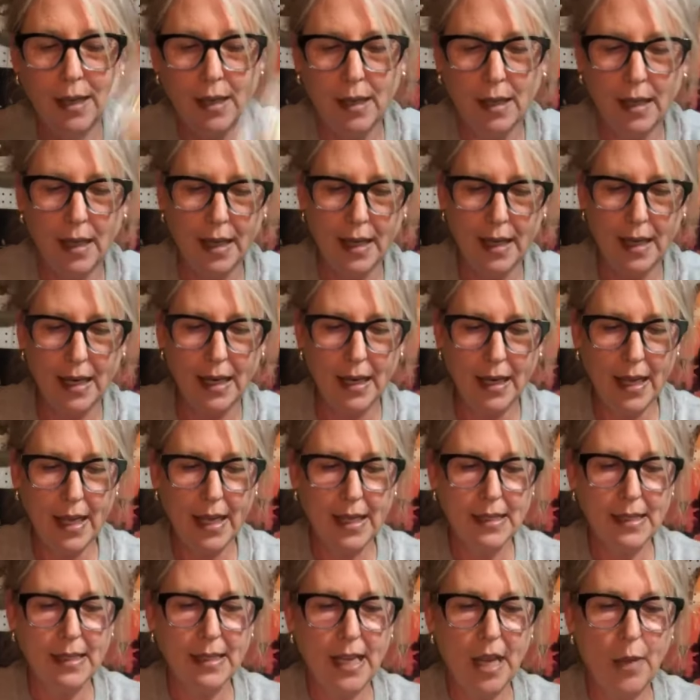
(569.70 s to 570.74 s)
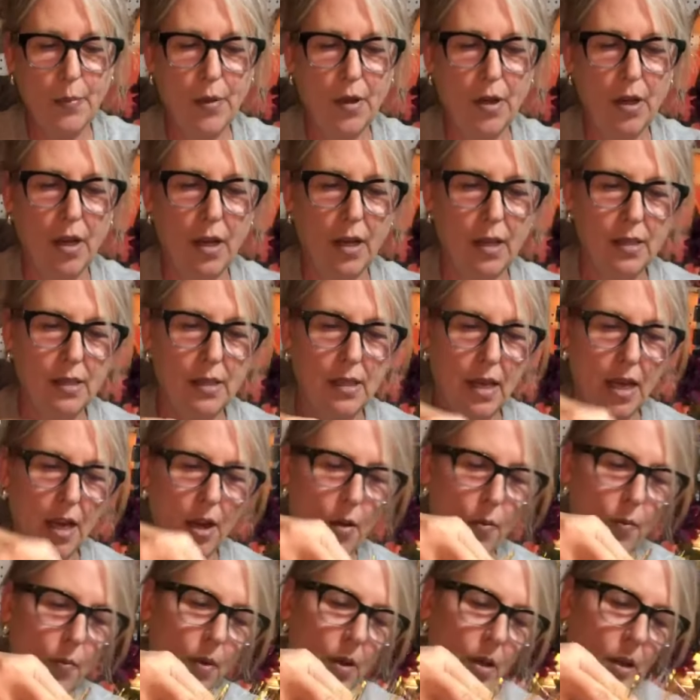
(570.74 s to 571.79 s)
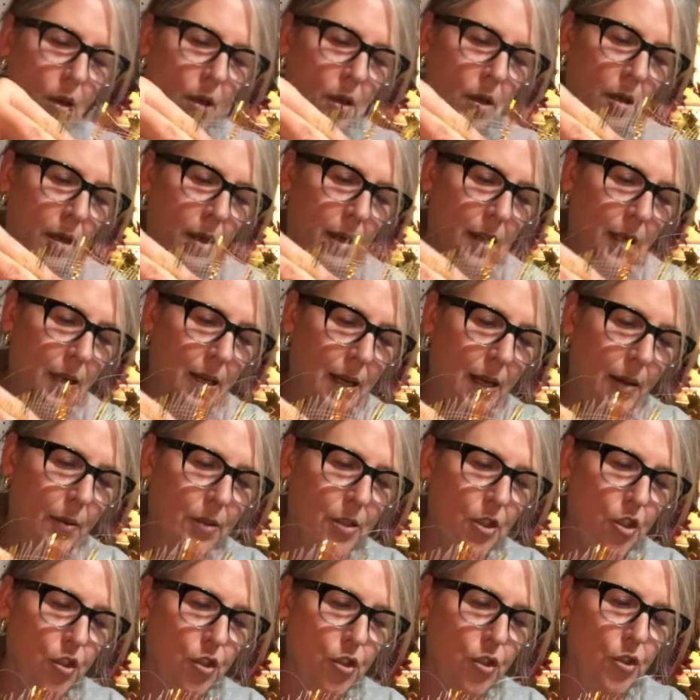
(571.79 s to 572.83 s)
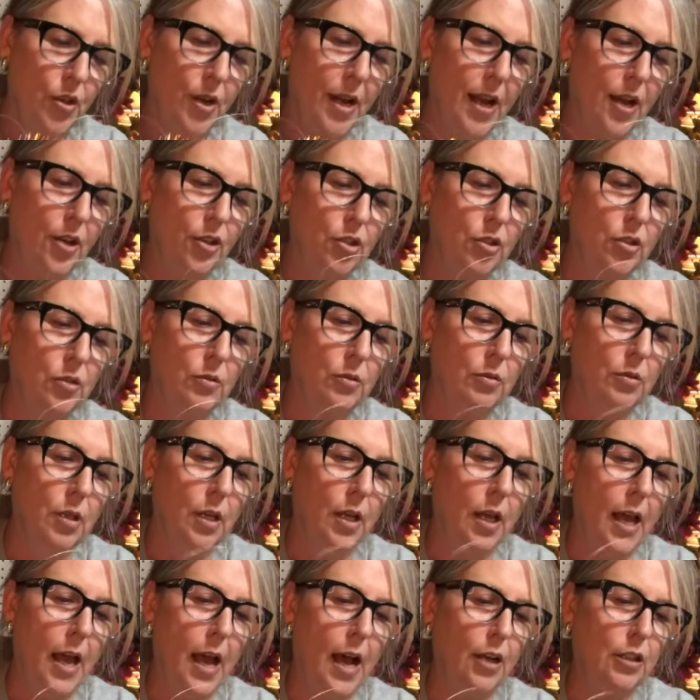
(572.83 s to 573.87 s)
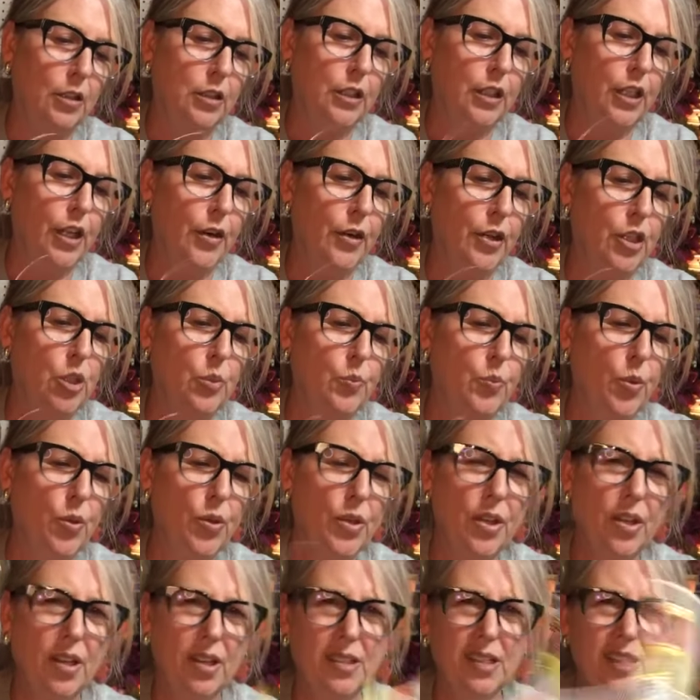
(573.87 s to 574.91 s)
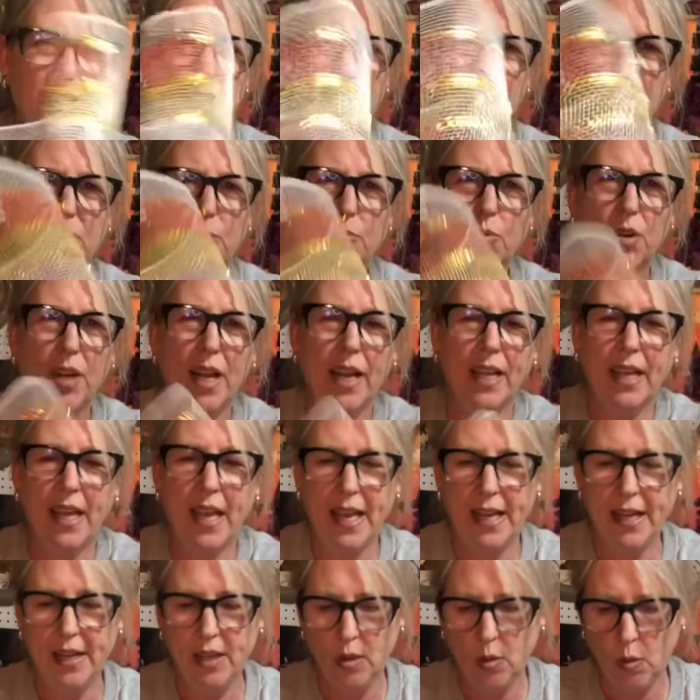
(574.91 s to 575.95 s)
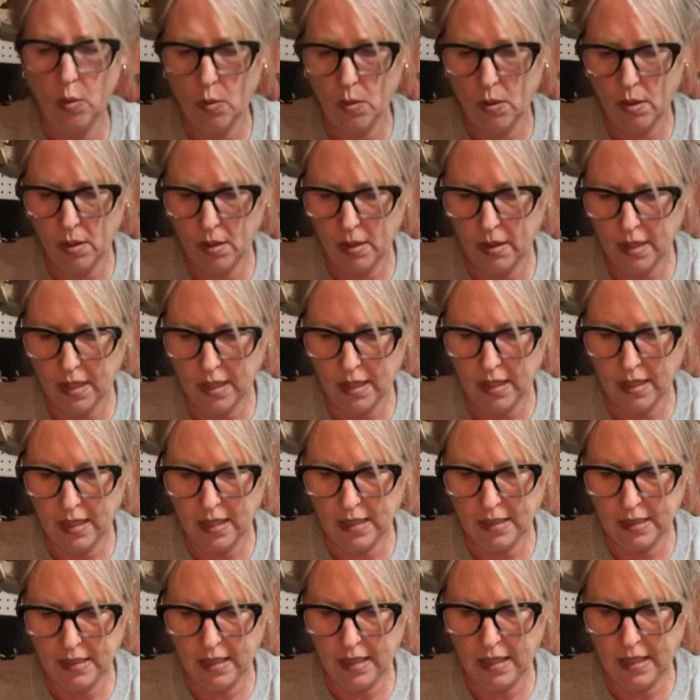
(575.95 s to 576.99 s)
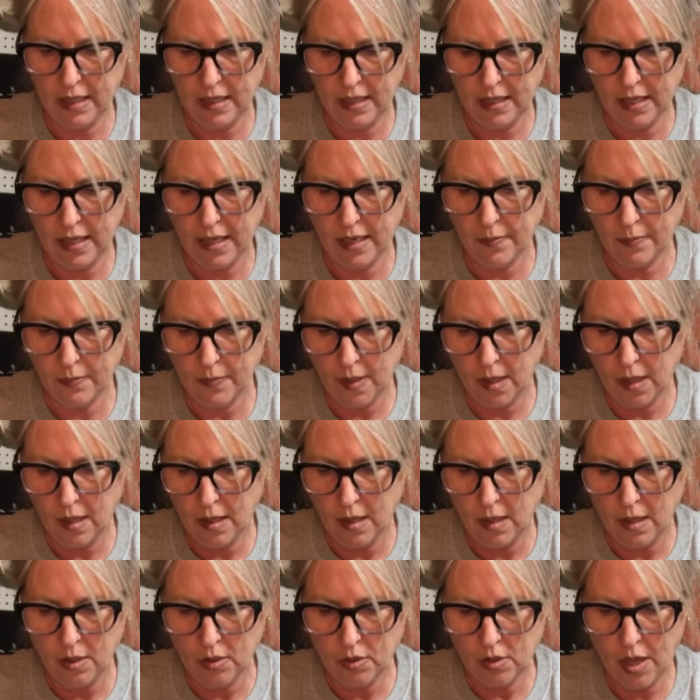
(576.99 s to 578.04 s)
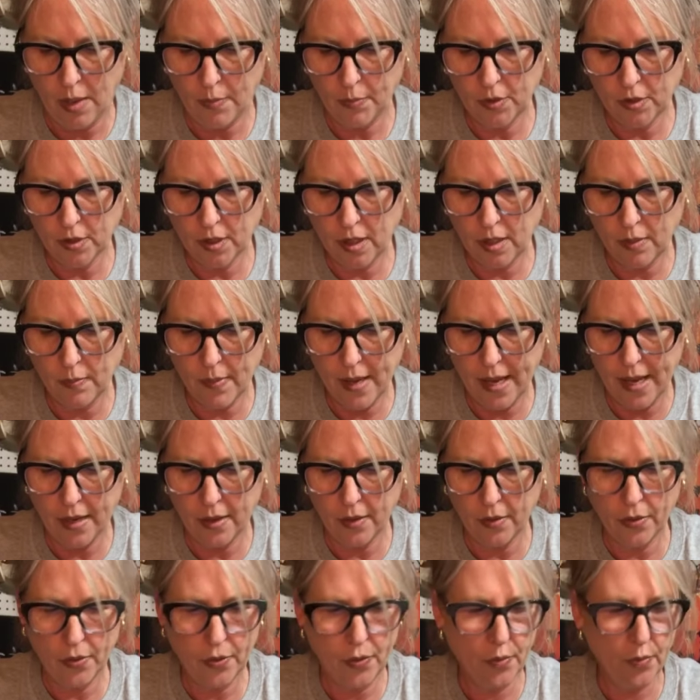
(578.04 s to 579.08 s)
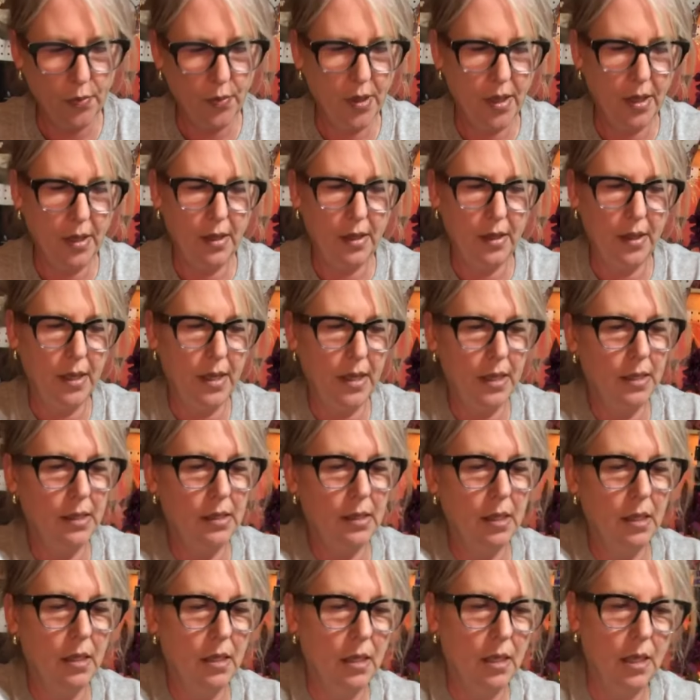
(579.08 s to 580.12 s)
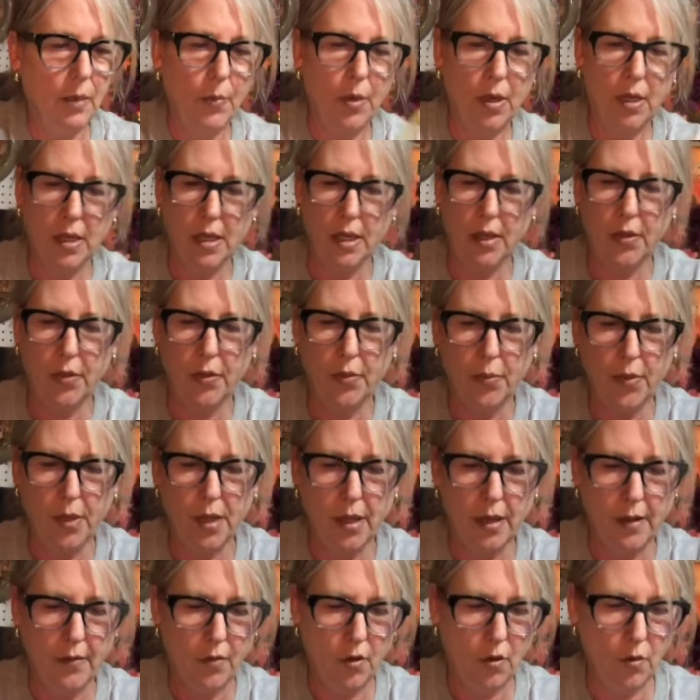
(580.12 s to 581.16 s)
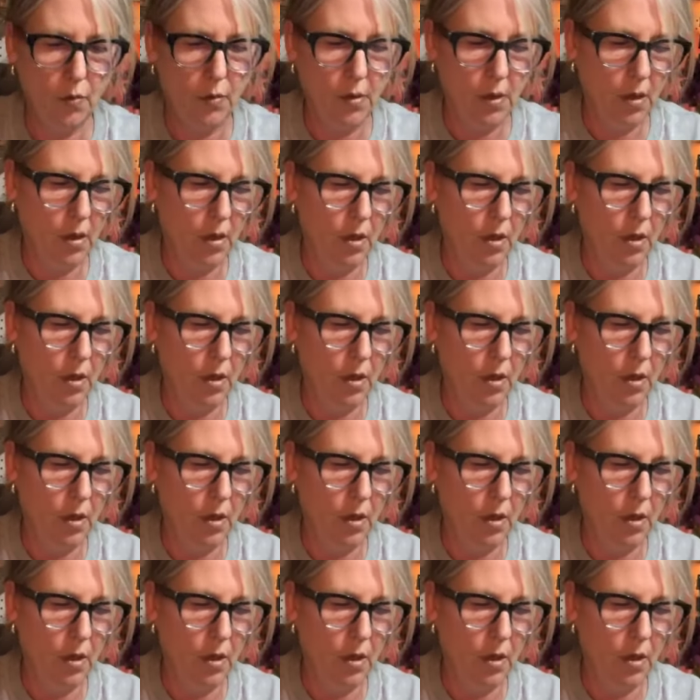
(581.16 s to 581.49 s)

I kind of hesitate because I wasn't sure how scary, spooky, because it looks more like candy corn than it does anything. So I'm just going to make 3 of these. I'm going to cut 3 of them,